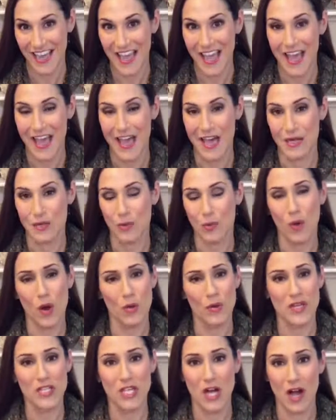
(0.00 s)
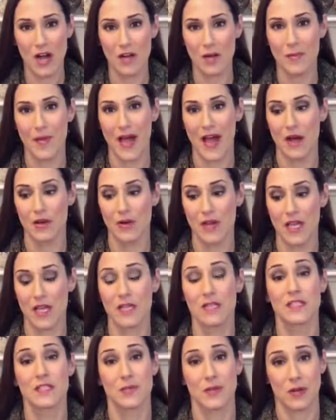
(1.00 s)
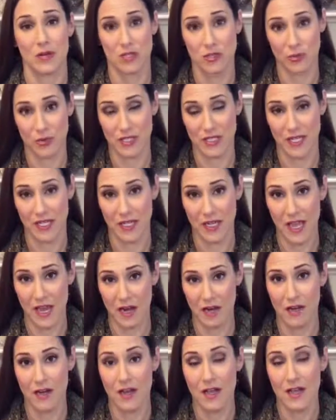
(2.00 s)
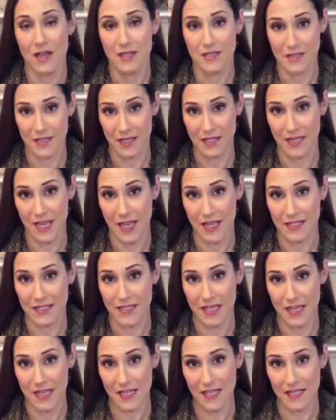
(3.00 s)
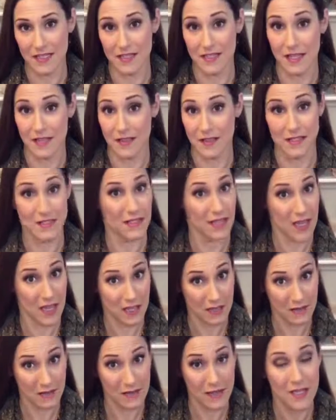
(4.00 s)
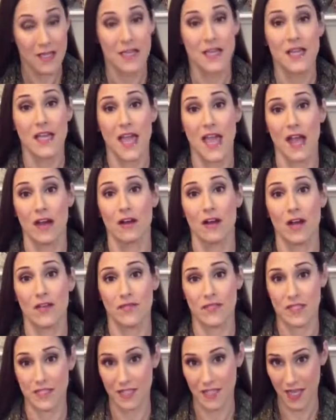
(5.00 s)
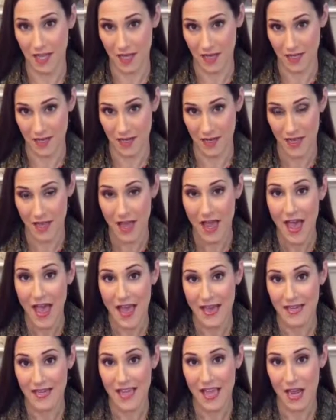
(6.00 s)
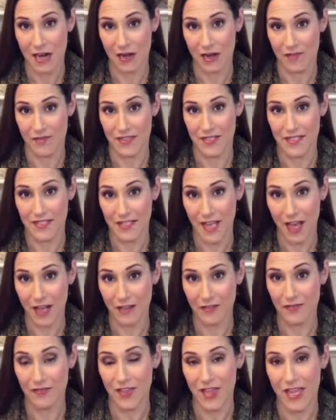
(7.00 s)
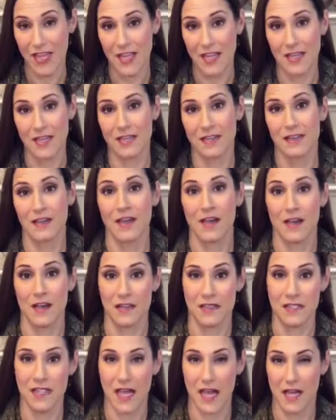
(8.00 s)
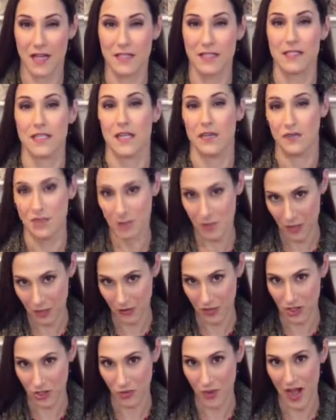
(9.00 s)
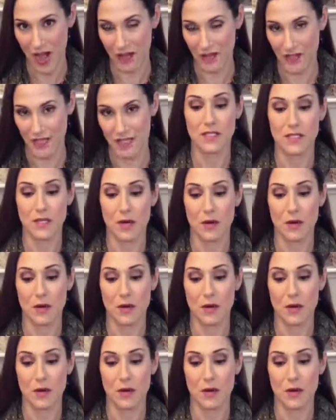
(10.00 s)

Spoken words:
And what we talk about in Spiritual Skincare Sundays is the skin, care of the skin, and care of the self in the context of spirituality.